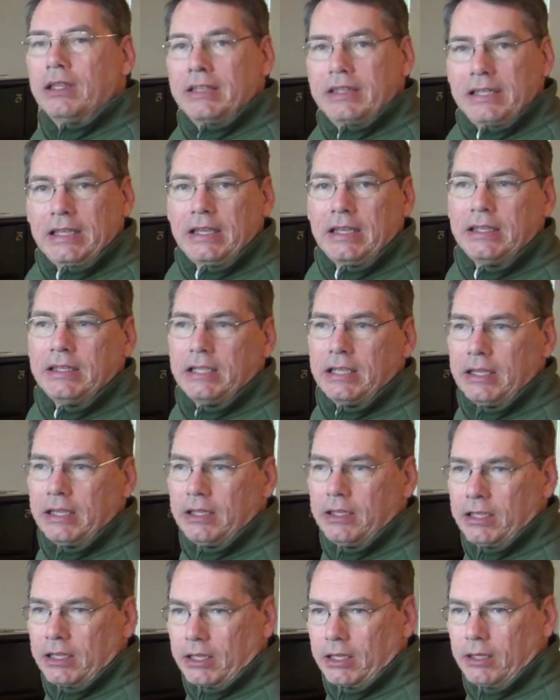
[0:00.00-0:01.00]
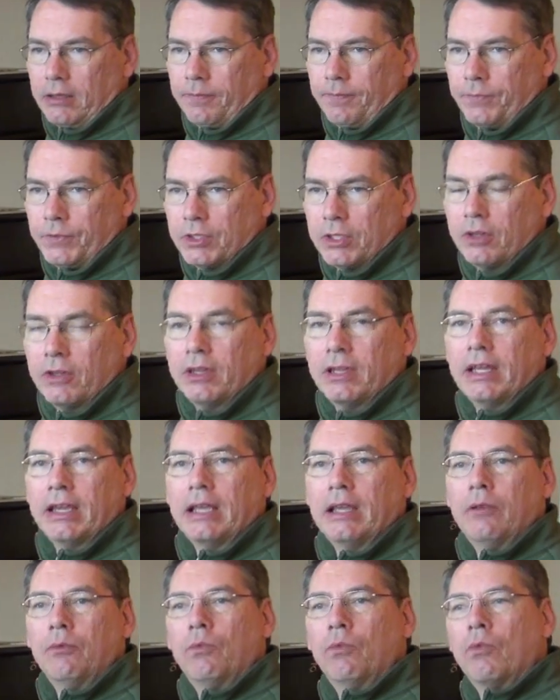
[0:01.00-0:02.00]
D, T, D, so that they
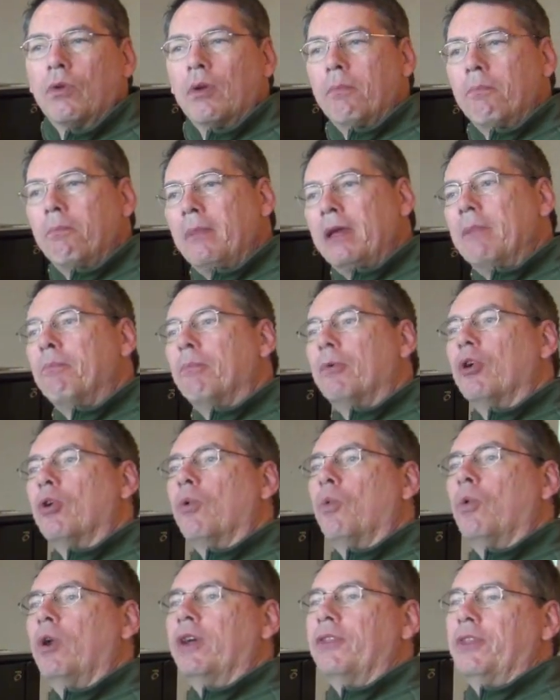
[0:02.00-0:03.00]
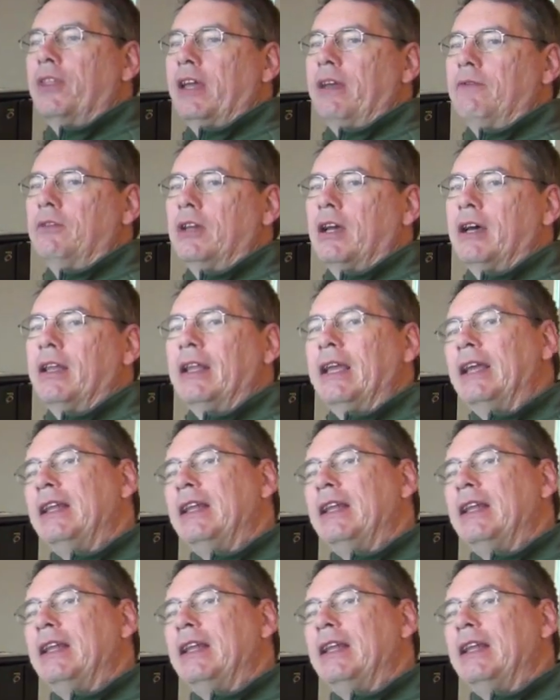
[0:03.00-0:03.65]
can remember what they've done.